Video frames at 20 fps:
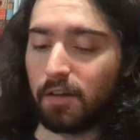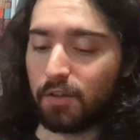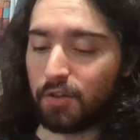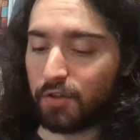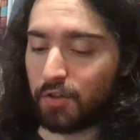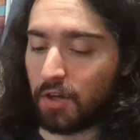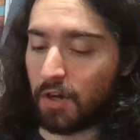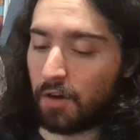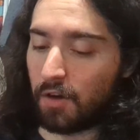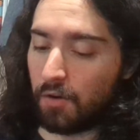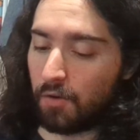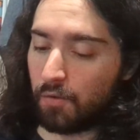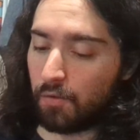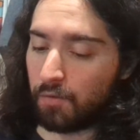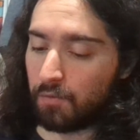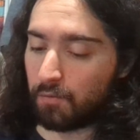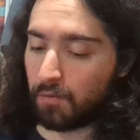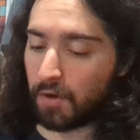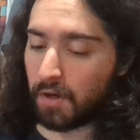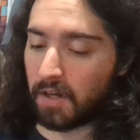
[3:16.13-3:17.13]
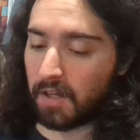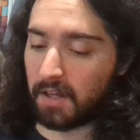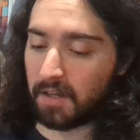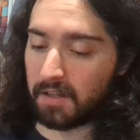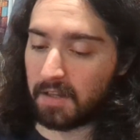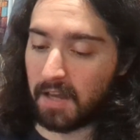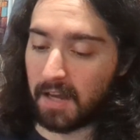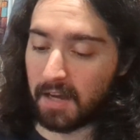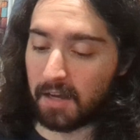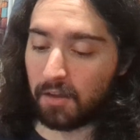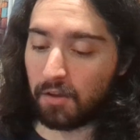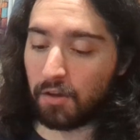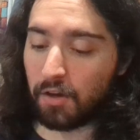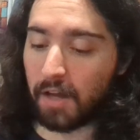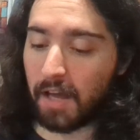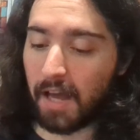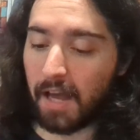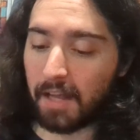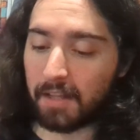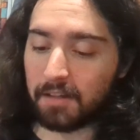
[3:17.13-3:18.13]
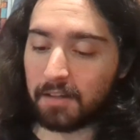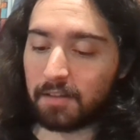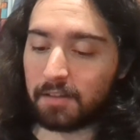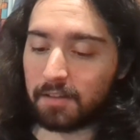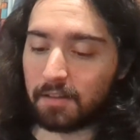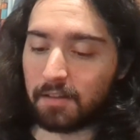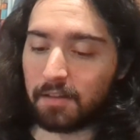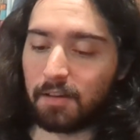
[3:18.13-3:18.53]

So we're going to take a look at it.